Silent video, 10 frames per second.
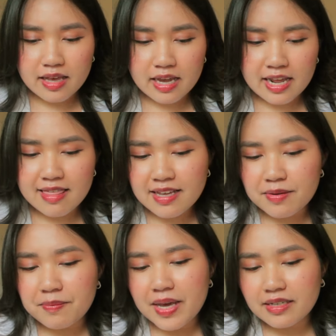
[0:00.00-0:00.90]
And I think
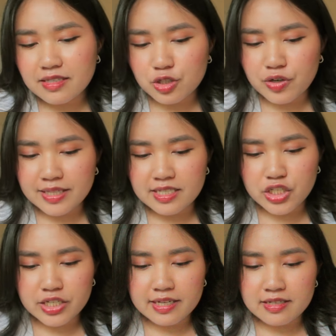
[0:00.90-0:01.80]
it makes the
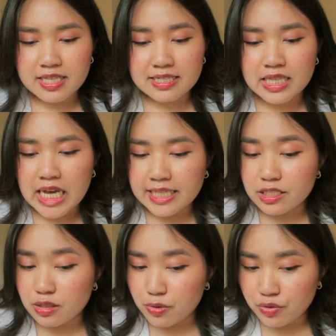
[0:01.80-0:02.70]
transition into this line
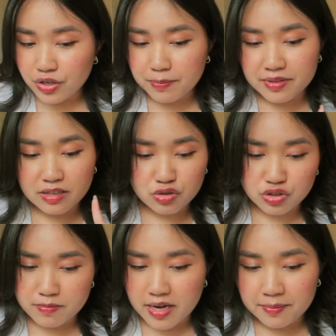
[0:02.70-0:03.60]
smoother, but that's
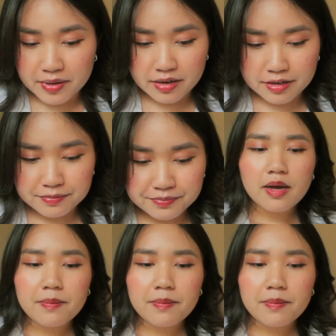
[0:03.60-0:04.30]
just my opinion.